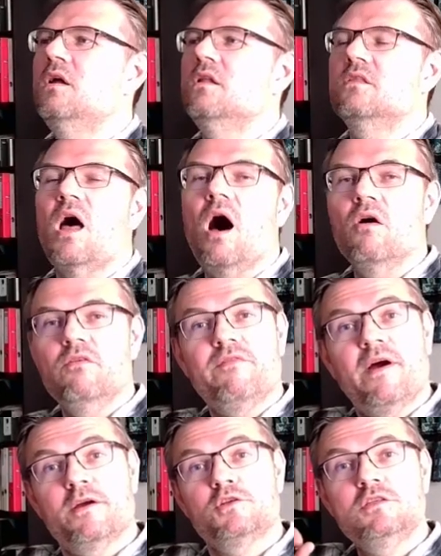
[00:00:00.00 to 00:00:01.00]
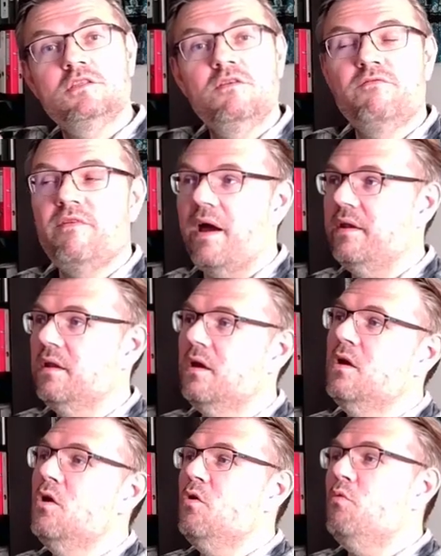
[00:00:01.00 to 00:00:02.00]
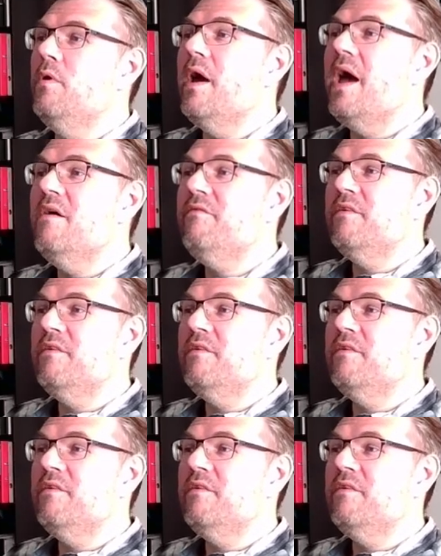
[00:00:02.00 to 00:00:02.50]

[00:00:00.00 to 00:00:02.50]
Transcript: Now the function is defined. We have a